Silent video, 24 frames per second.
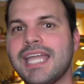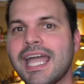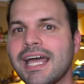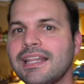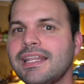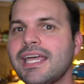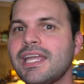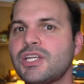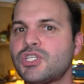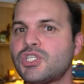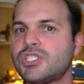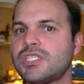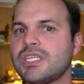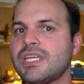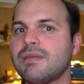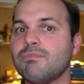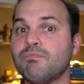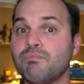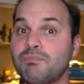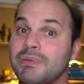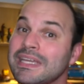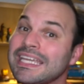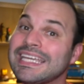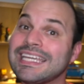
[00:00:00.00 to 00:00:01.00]
The
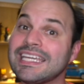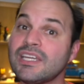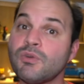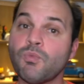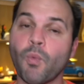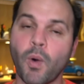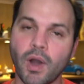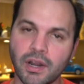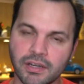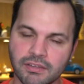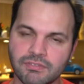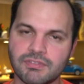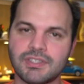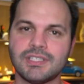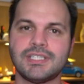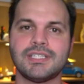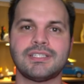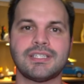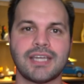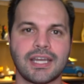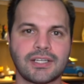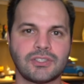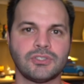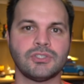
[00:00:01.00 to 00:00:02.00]
LHC-B, one of the
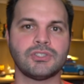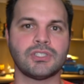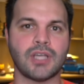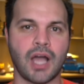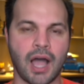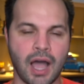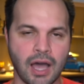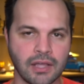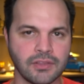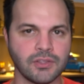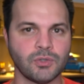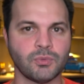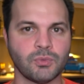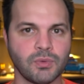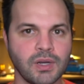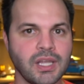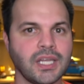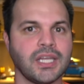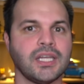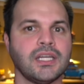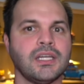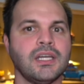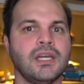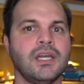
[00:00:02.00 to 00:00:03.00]
detectors on the
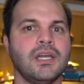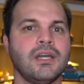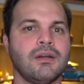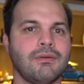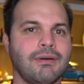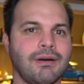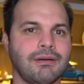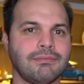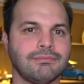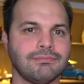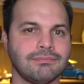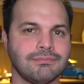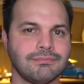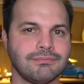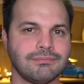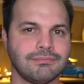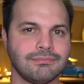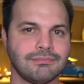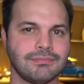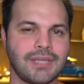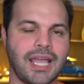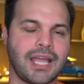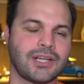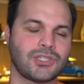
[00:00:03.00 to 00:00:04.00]
ring, well,
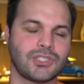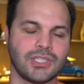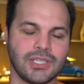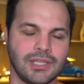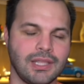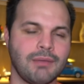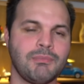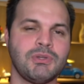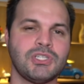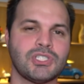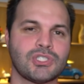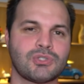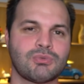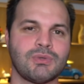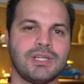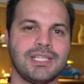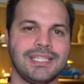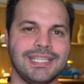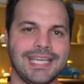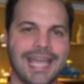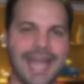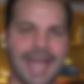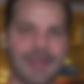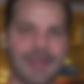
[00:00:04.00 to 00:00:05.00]
Actually, let me just read the